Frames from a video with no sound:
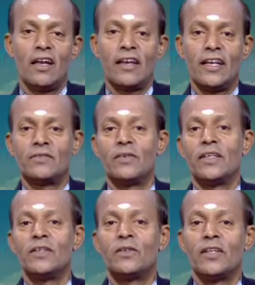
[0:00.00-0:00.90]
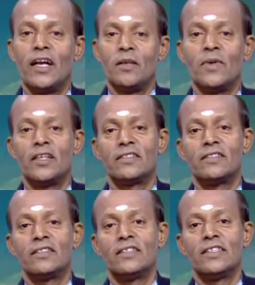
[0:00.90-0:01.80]
are transferred into the
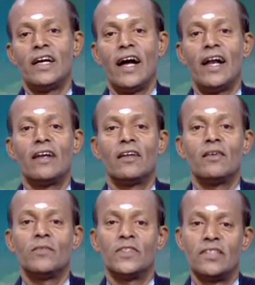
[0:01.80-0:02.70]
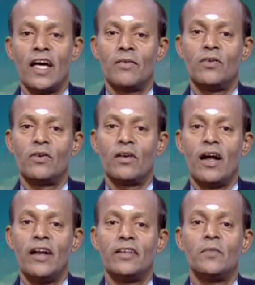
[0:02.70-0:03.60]
animals, and therefore,
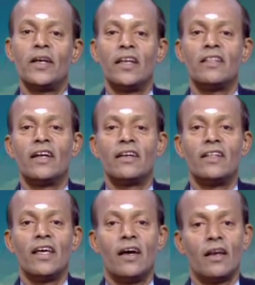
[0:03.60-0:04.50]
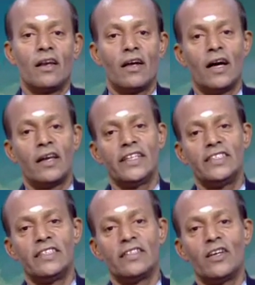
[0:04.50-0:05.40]
ultimately that they are
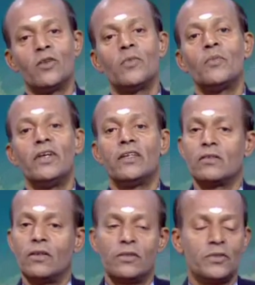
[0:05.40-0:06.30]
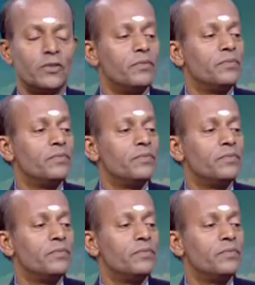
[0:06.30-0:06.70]
reaching the human beings also.